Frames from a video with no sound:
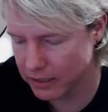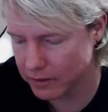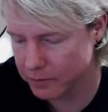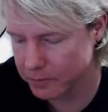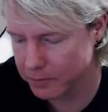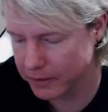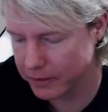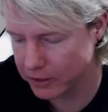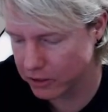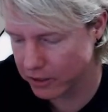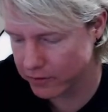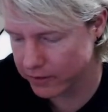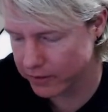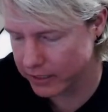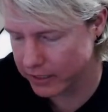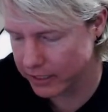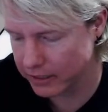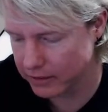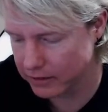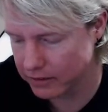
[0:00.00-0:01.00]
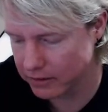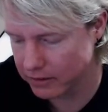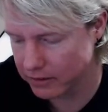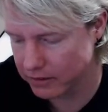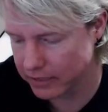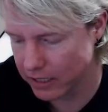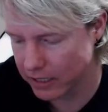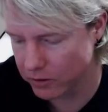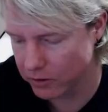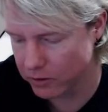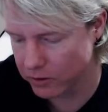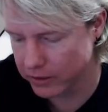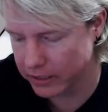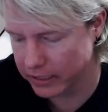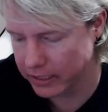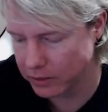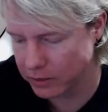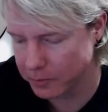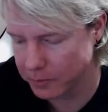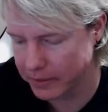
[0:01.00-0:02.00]
Make sure everything's downloaded that
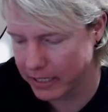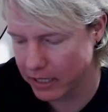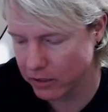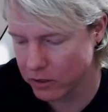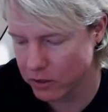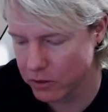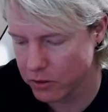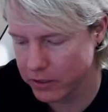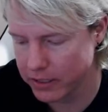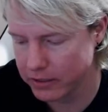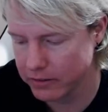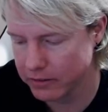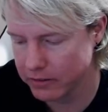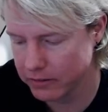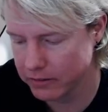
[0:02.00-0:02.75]
needs to be downloaded.